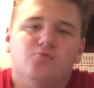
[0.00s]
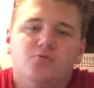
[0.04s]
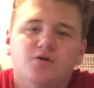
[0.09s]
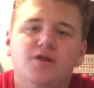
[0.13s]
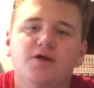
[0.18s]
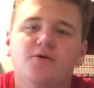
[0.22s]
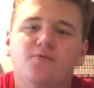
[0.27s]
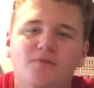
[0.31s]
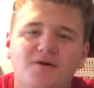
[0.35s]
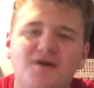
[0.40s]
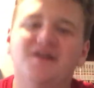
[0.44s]

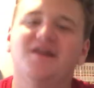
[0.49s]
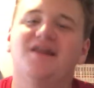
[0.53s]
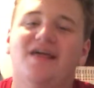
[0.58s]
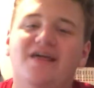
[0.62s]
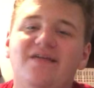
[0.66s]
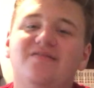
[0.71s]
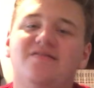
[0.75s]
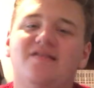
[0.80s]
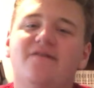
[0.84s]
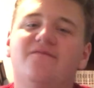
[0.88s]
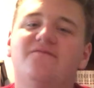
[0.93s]
really want an
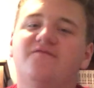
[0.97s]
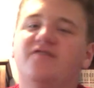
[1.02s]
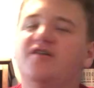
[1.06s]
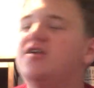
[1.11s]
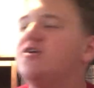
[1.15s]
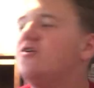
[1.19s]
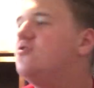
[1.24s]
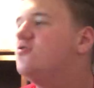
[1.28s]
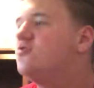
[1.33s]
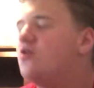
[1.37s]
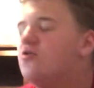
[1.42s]
in-depth
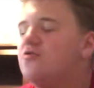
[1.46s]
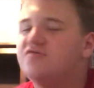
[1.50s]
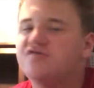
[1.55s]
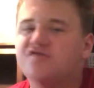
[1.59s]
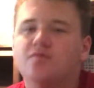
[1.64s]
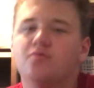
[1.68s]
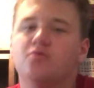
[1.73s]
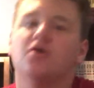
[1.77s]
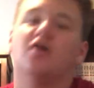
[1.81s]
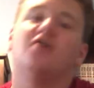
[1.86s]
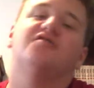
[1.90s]
video, go
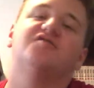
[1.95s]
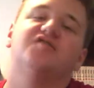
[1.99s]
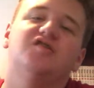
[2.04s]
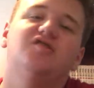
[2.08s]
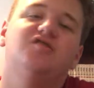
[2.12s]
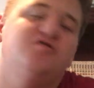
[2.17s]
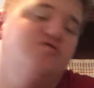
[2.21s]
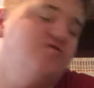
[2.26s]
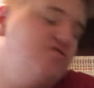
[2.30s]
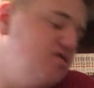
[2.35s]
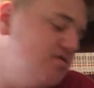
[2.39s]
somewhere else in
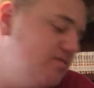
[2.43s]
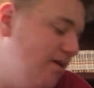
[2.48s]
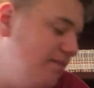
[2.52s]
YouTube.